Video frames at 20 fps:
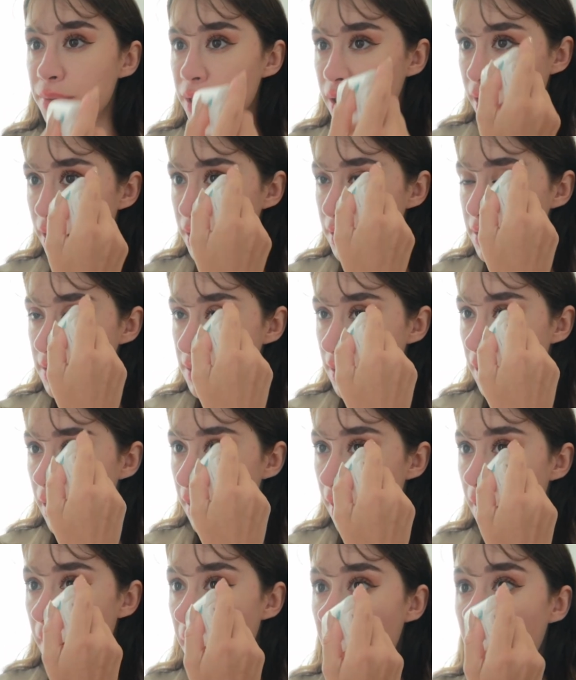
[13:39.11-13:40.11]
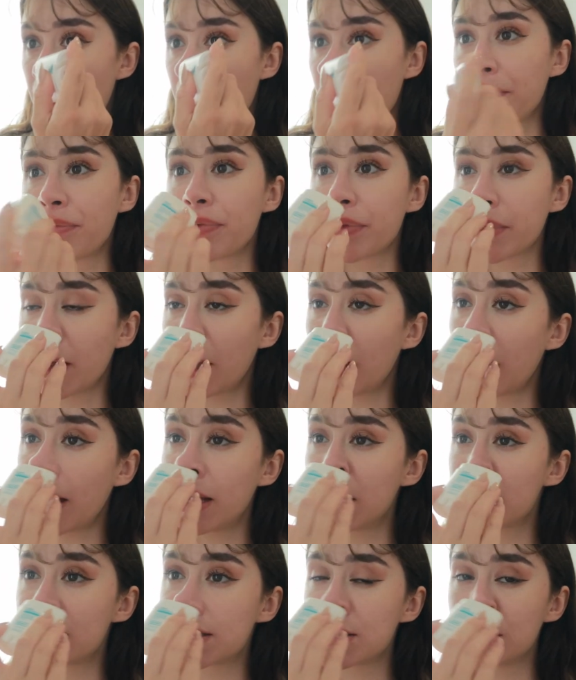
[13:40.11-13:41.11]
because
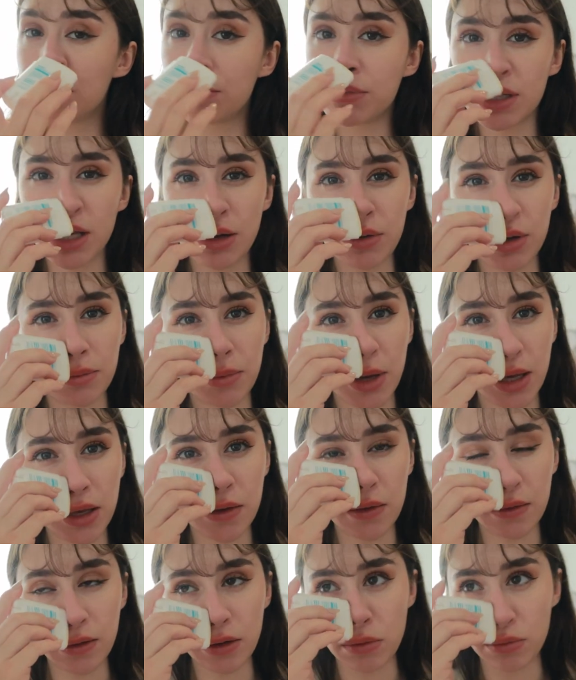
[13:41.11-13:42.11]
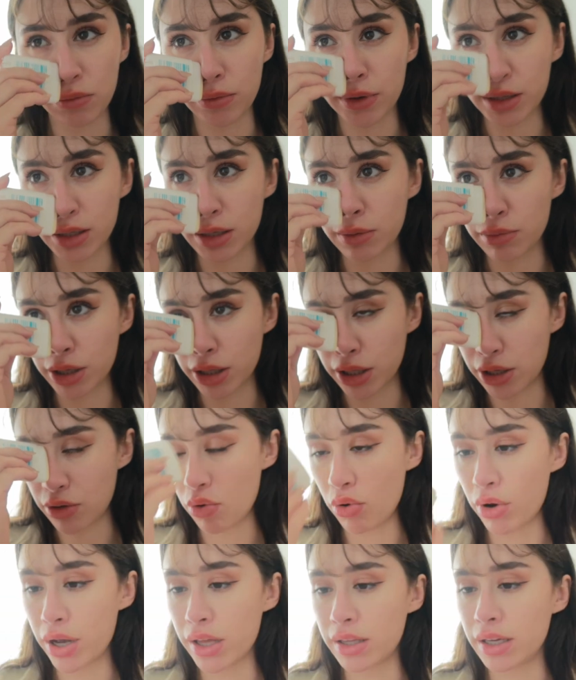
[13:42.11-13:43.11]
I assumed they would make you look really, really
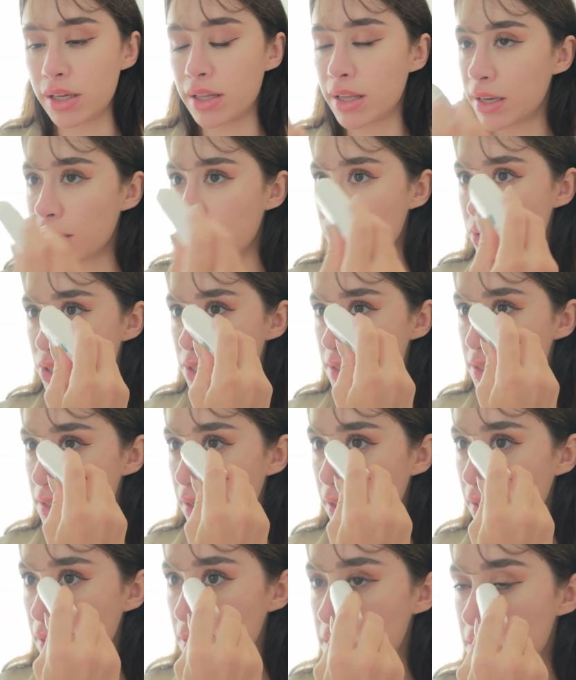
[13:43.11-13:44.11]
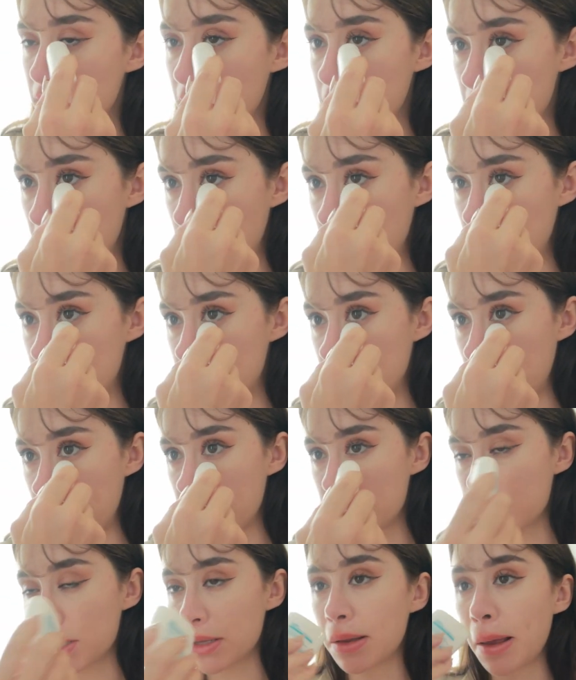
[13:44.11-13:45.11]
oily. Like, it was just like such an
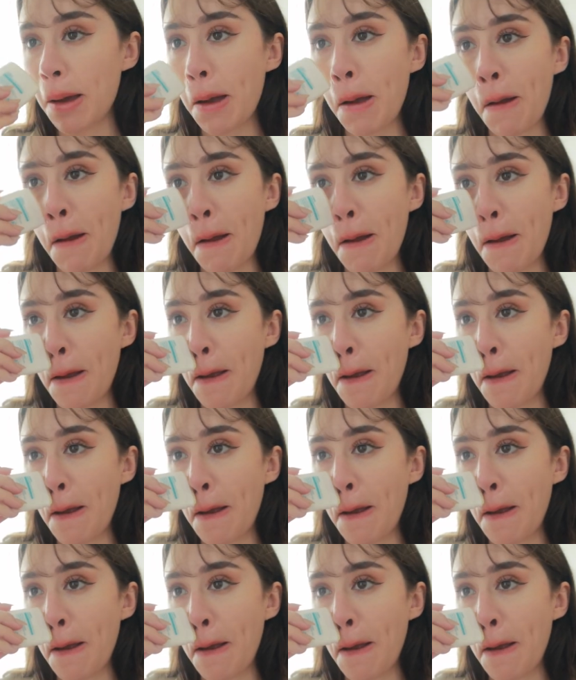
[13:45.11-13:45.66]
assumption though.